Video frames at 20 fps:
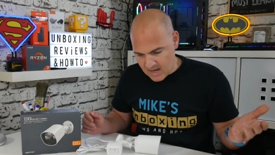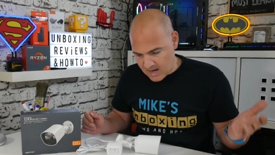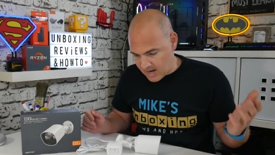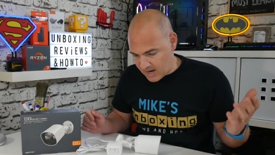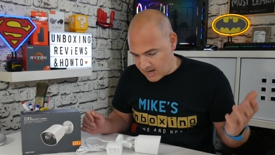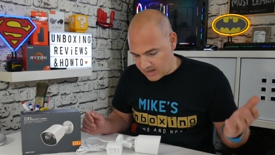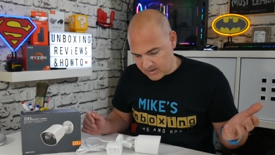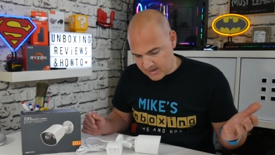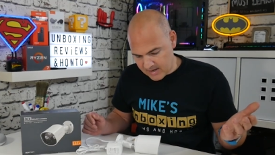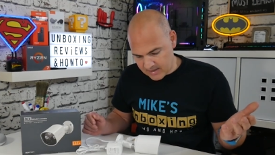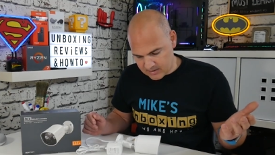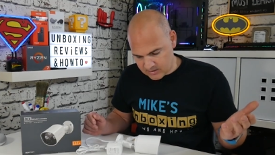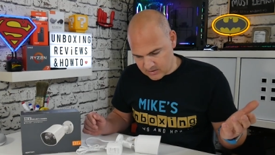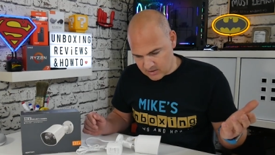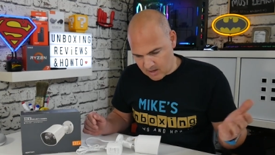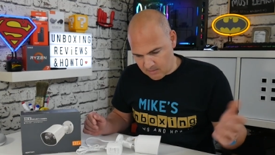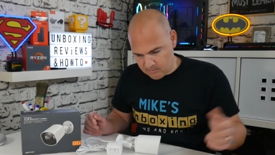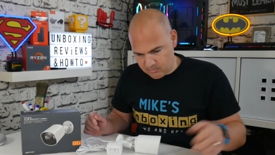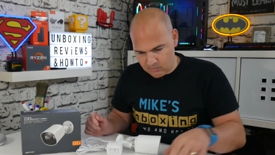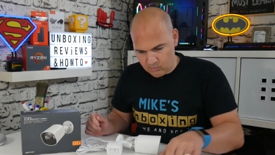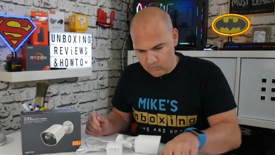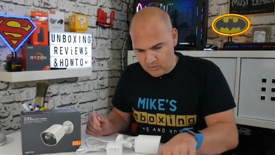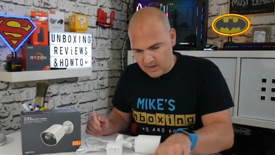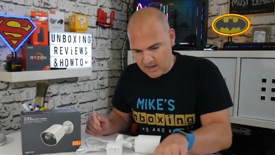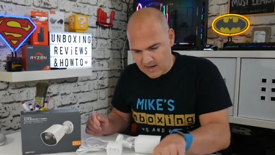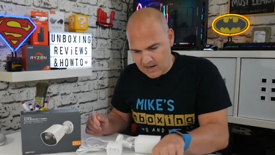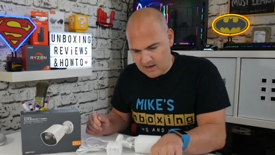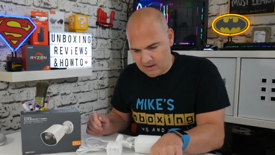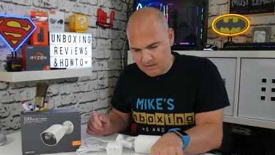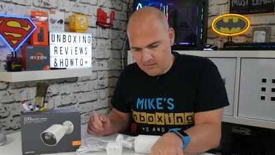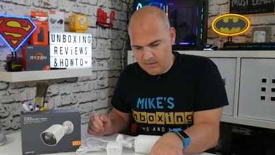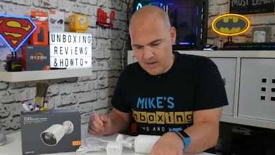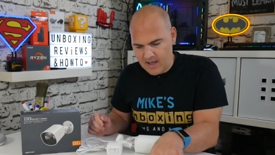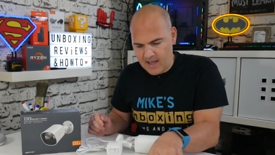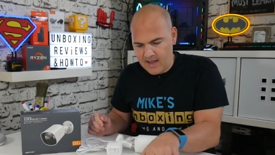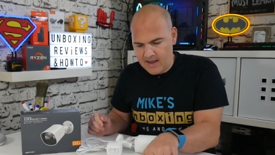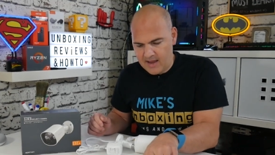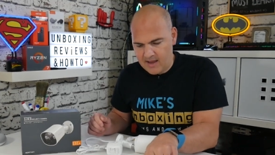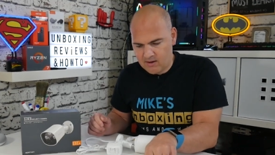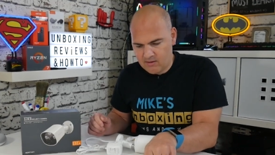Uh, next up, we have
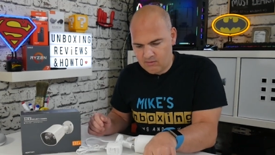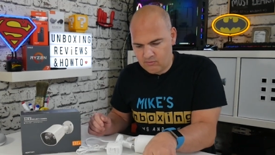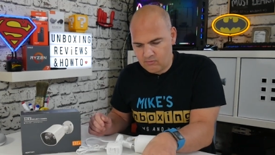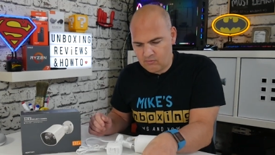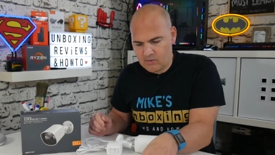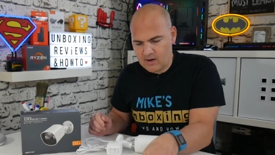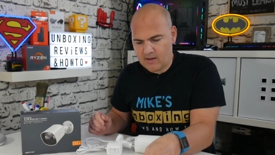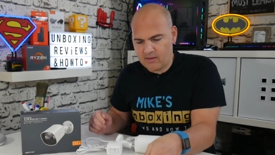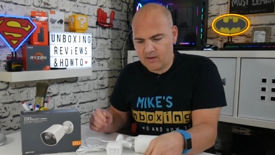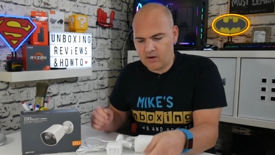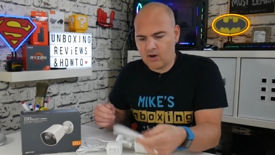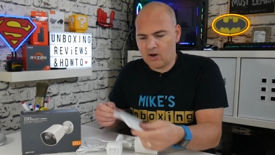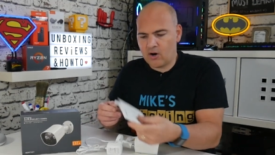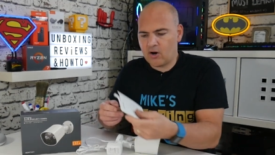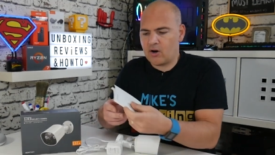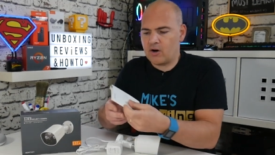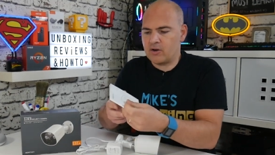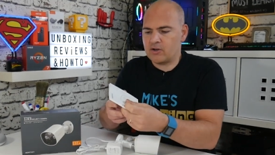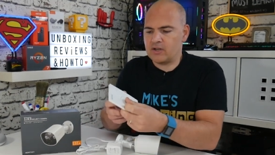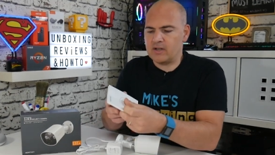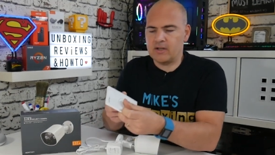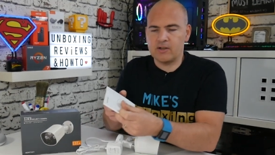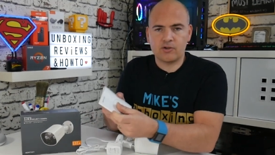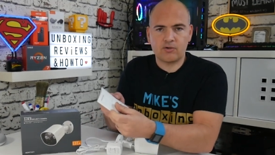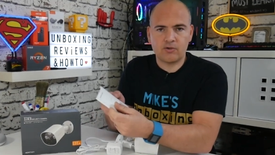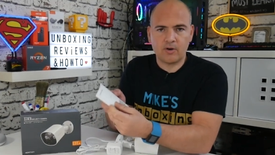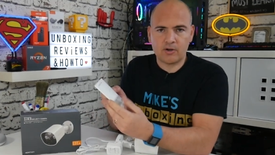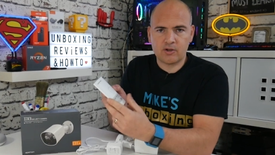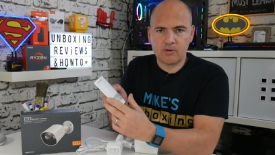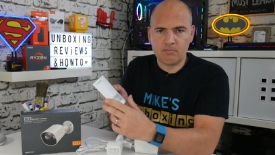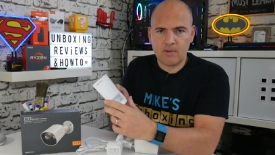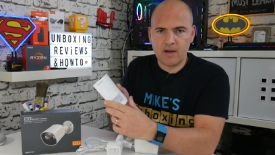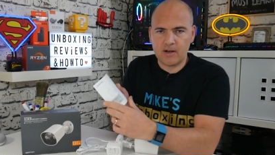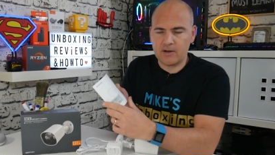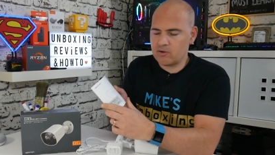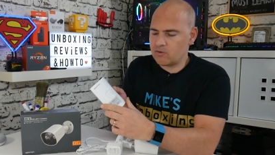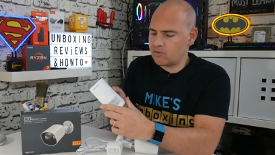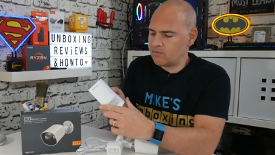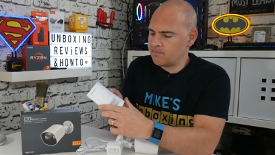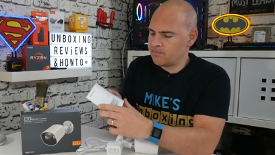a rather large instruction
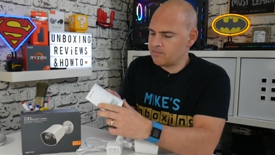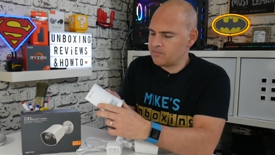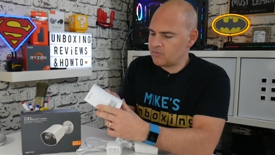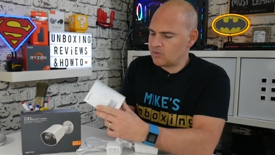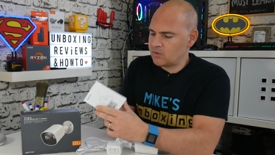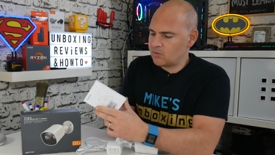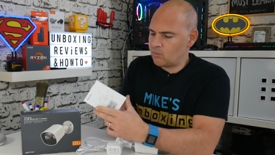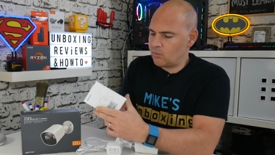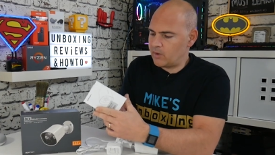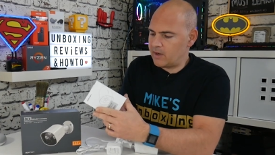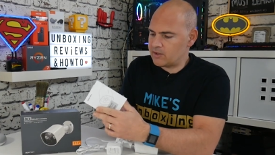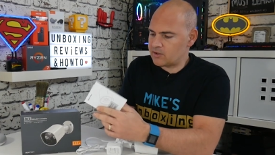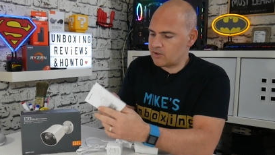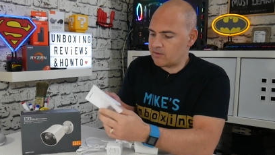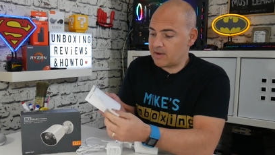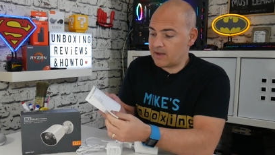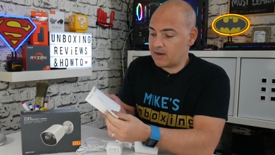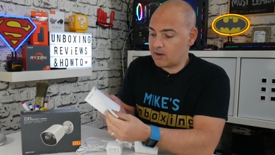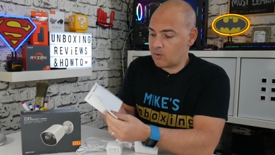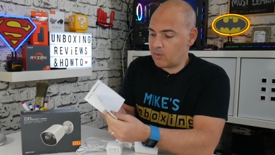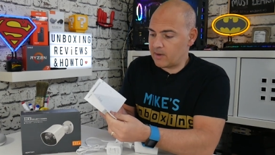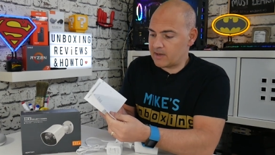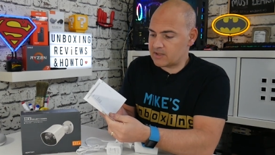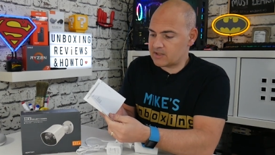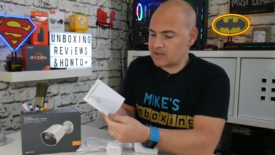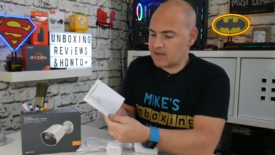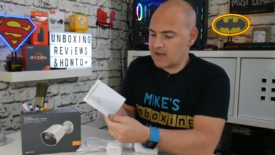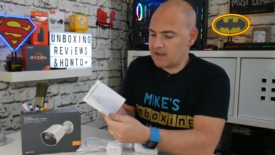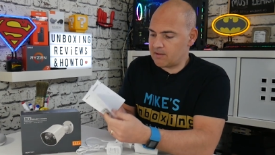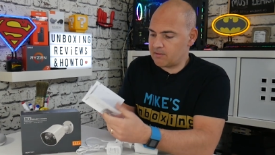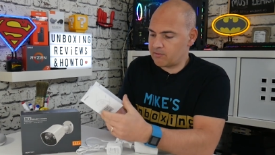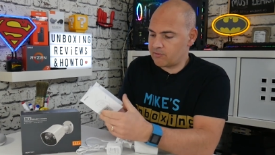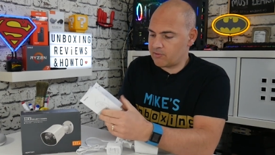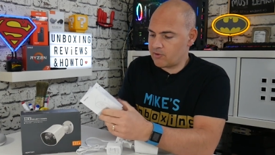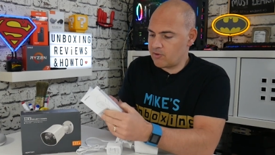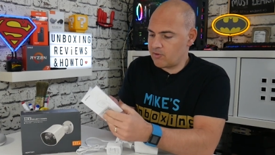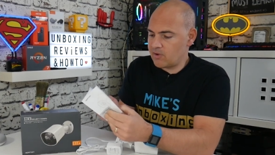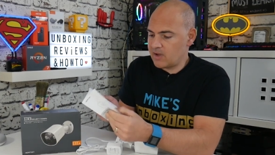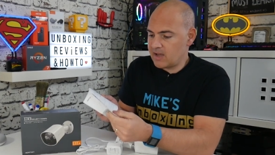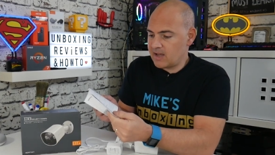manual which I've had a quick scan
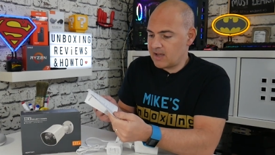through,